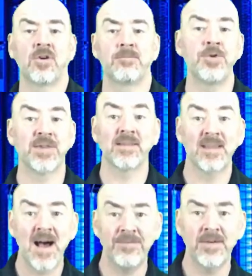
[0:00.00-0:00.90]
or molten
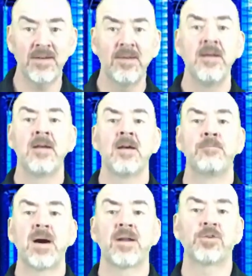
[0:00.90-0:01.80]
lava,
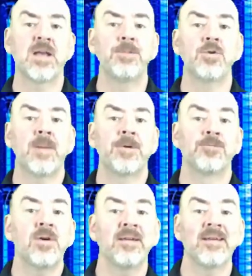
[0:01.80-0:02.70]
but it'll keep you up
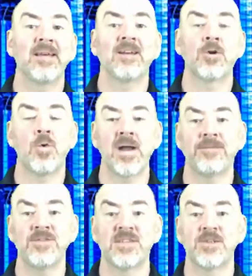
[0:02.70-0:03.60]
and running in quite a
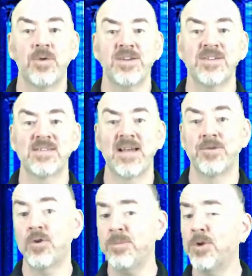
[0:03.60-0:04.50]
few situations
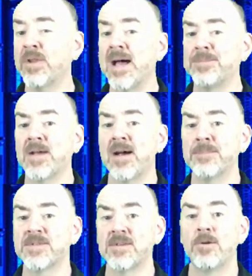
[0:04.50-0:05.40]
that normal
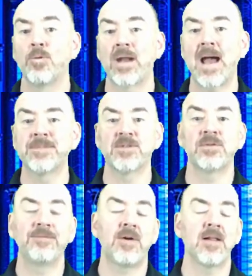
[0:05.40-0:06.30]
laptops would
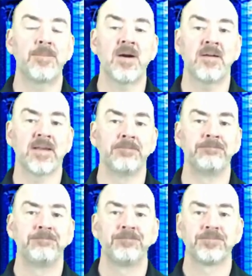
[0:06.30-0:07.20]
absolutely fall apart in.
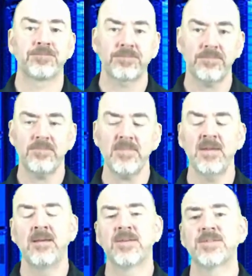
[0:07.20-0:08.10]

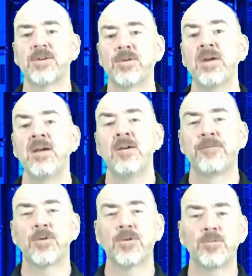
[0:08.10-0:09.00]
So
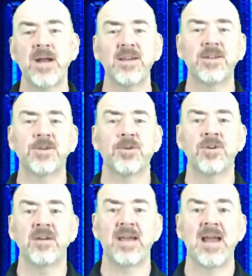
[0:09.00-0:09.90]
for
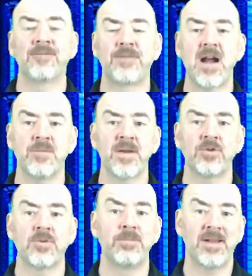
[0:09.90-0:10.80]
regulatory and
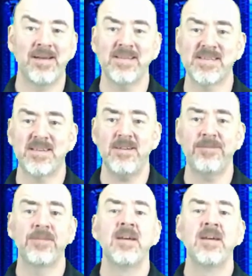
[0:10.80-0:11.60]
environmental compliance stuff,